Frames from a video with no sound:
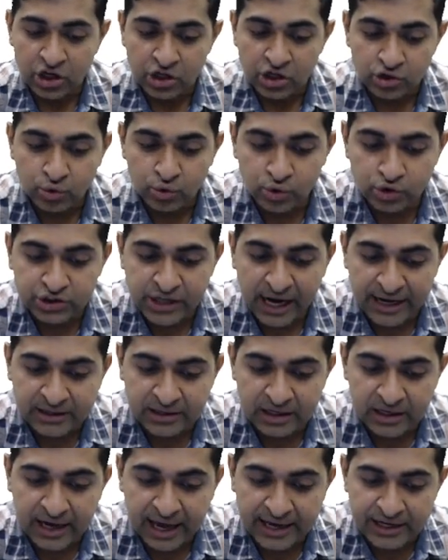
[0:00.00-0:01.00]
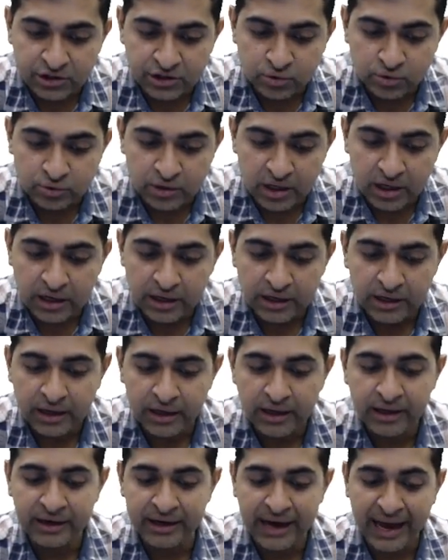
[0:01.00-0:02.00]
You shine the light to the
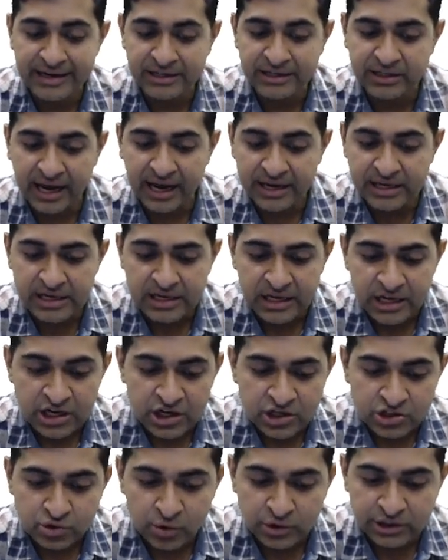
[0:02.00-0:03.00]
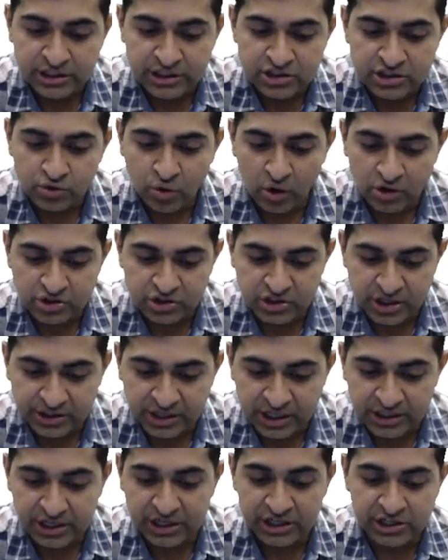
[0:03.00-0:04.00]
right eye, so it is
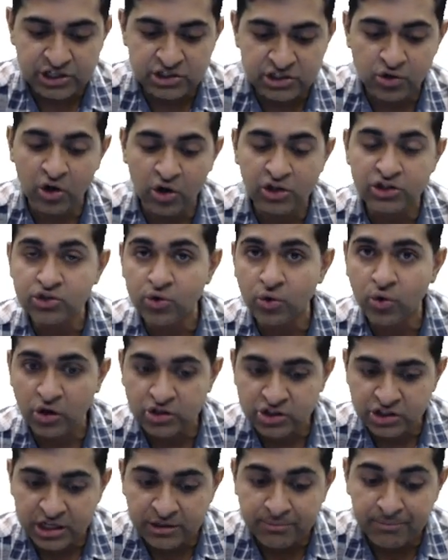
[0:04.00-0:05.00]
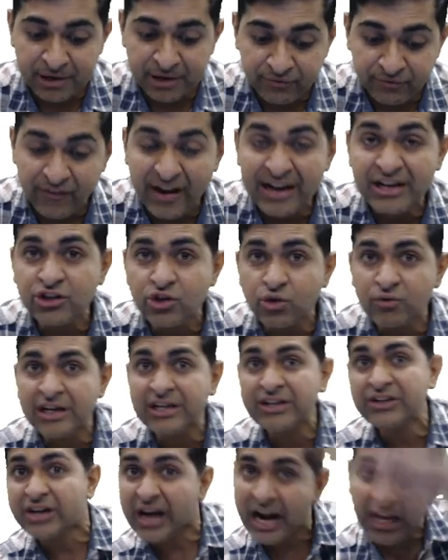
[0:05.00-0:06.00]
constricted, it is also constricted, but when you will
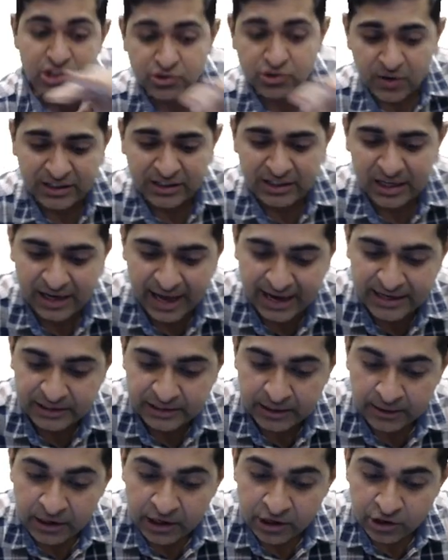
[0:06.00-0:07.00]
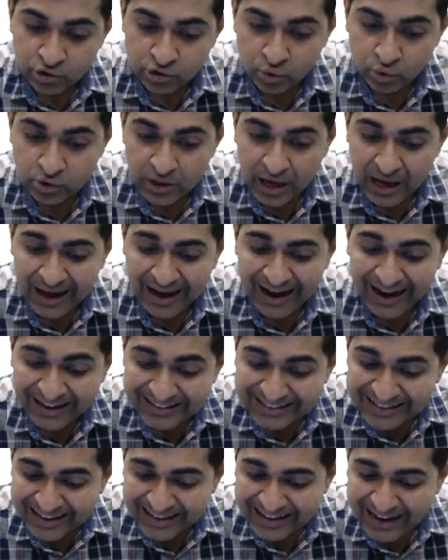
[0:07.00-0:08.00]
transfer the light to the
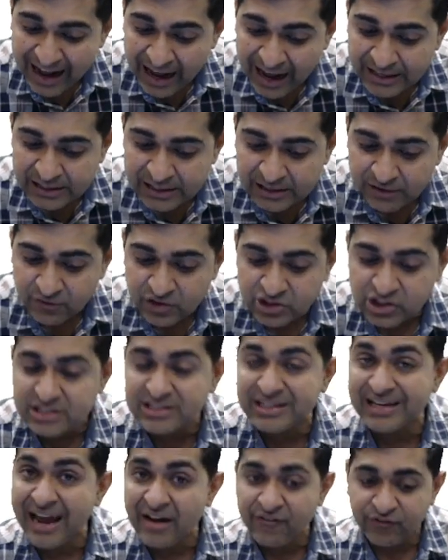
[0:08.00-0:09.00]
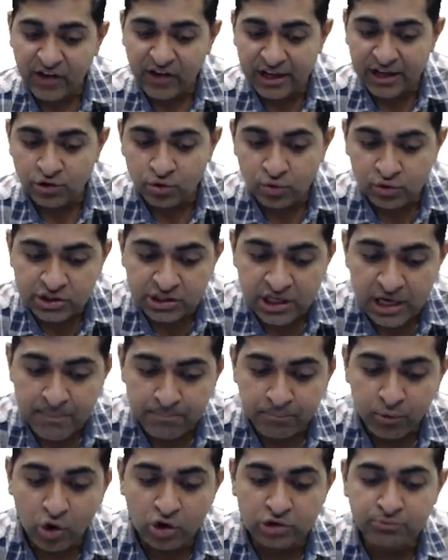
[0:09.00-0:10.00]
other eye, which is left eye, you see
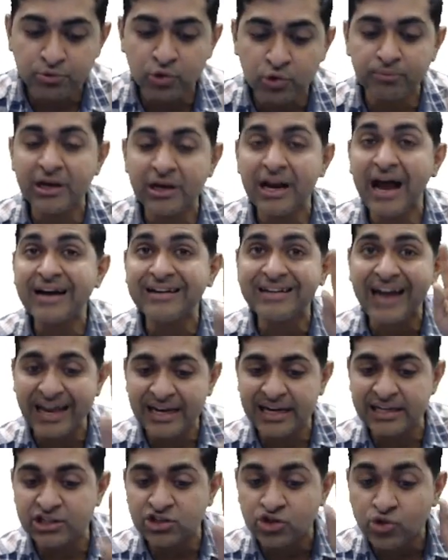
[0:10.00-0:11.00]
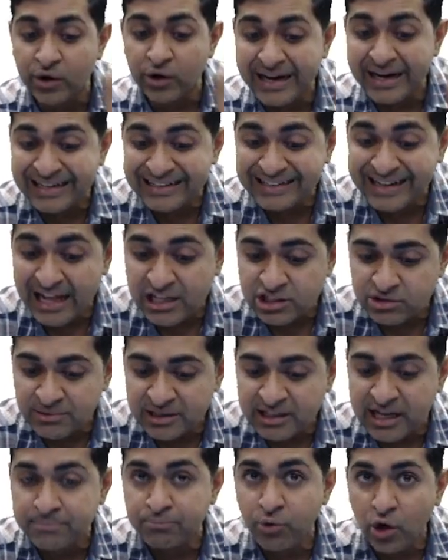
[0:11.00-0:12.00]
both pupil are dilated. So it tells me
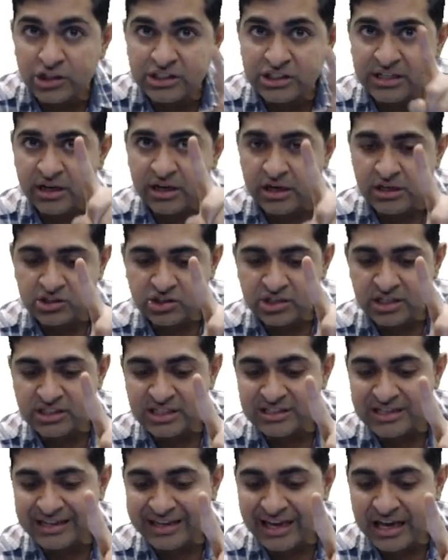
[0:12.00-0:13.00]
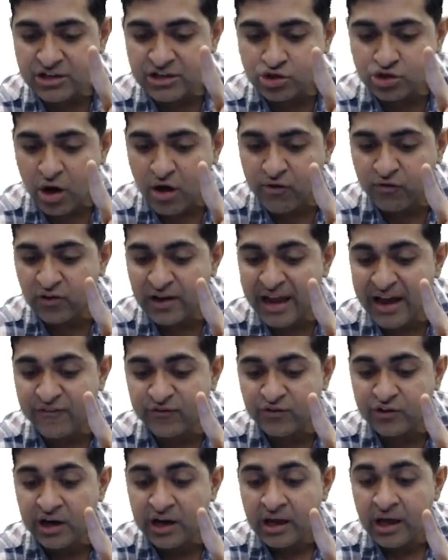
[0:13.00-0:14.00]
that, boys and girls, this is a case of
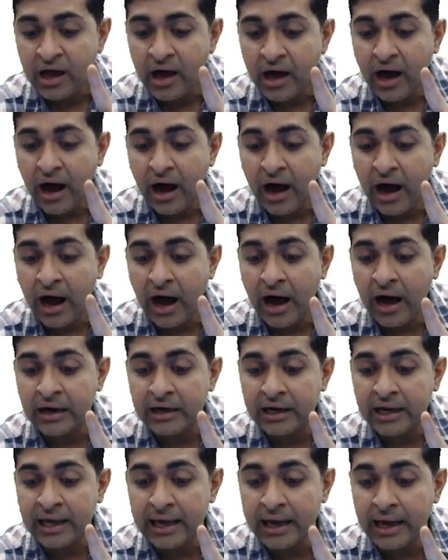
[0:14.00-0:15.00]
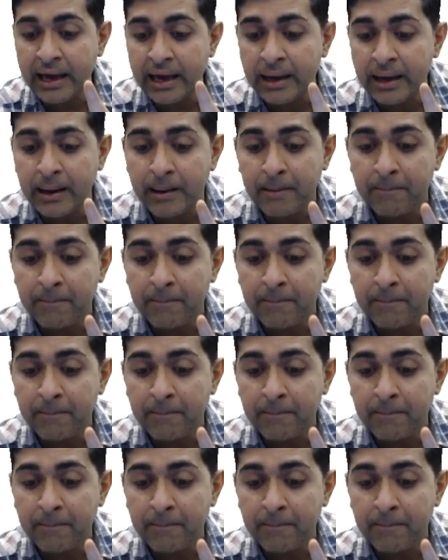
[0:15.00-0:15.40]
left RAPD.